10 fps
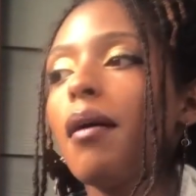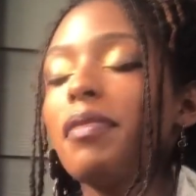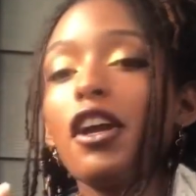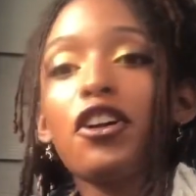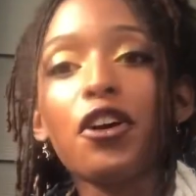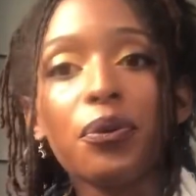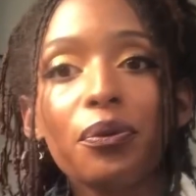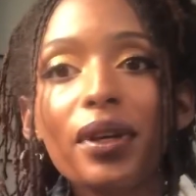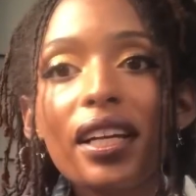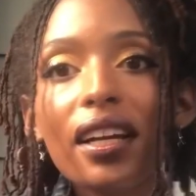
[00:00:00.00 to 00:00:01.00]
their
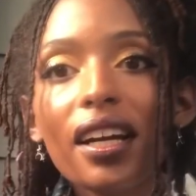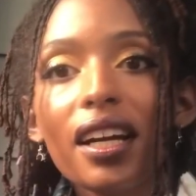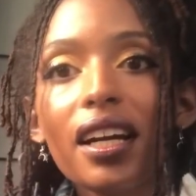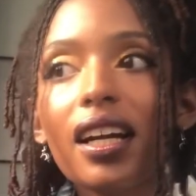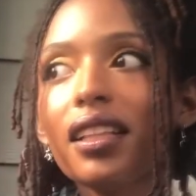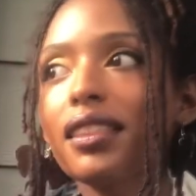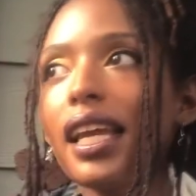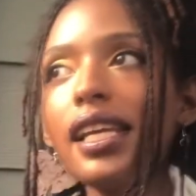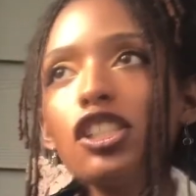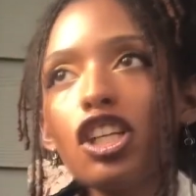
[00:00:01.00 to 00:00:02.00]
career.
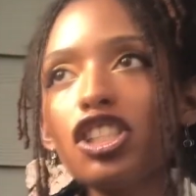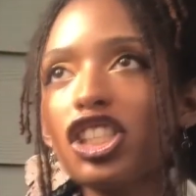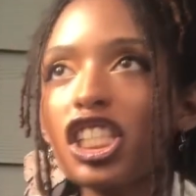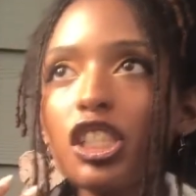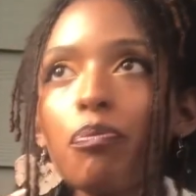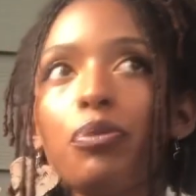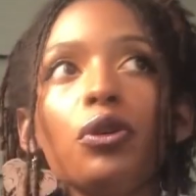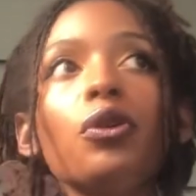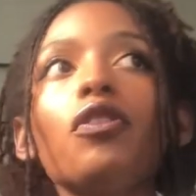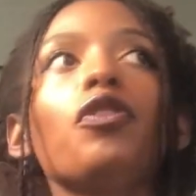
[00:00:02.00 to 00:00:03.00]
Things are just
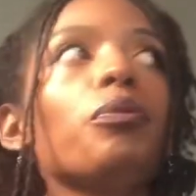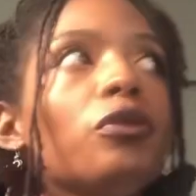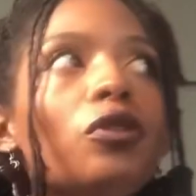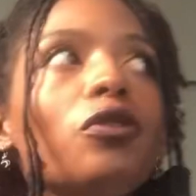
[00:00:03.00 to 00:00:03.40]
beautifully